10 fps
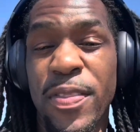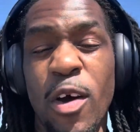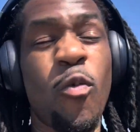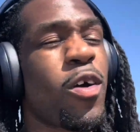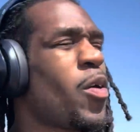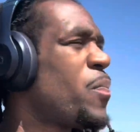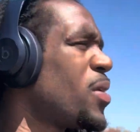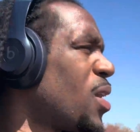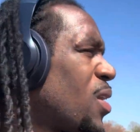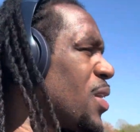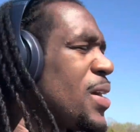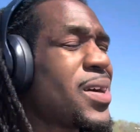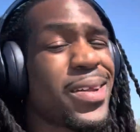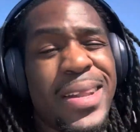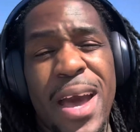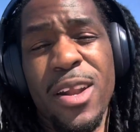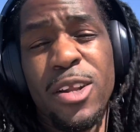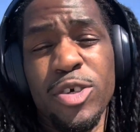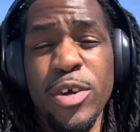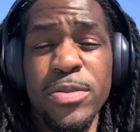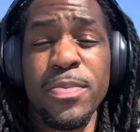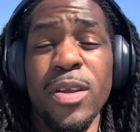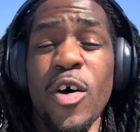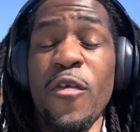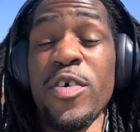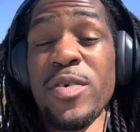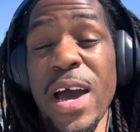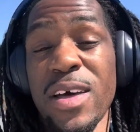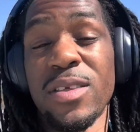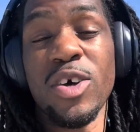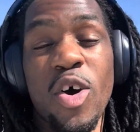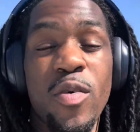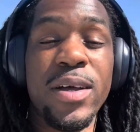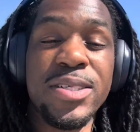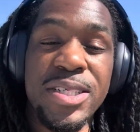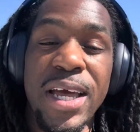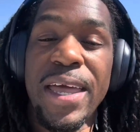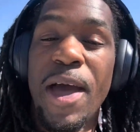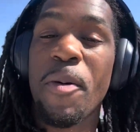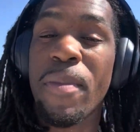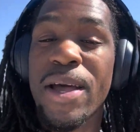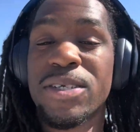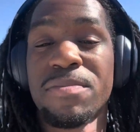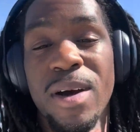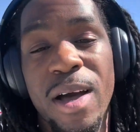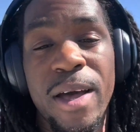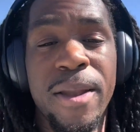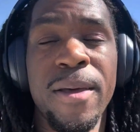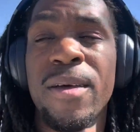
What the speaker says: there will be a link down in the description below for you guys to go and check out Magic Mind.